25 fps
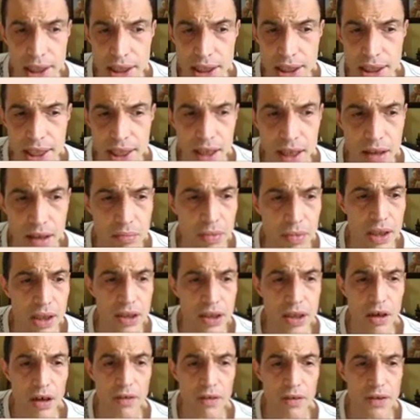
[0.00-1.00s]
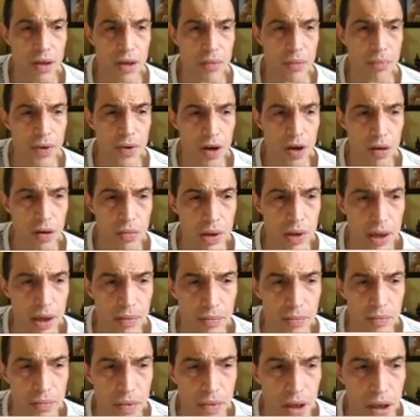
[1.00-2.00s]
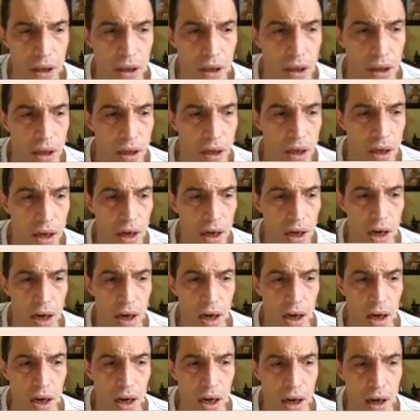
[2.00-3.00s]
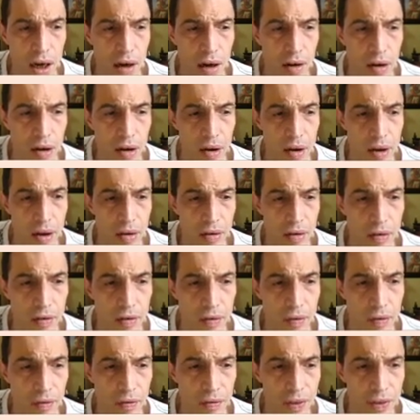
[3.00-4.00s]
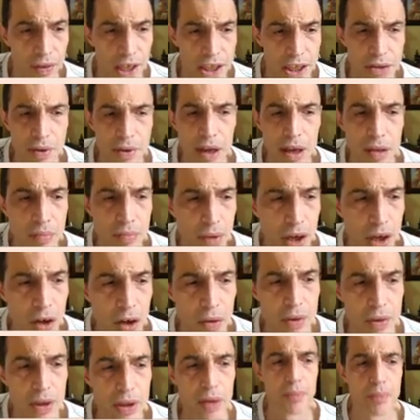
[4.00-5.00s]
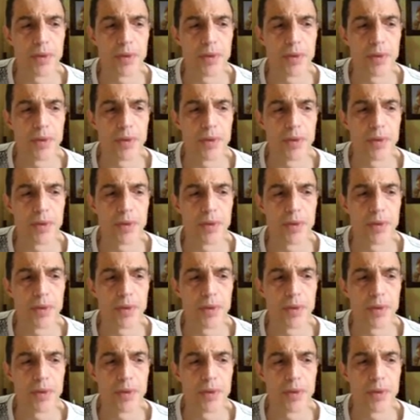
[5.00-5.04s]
statement of the problem. Uh, the statement of the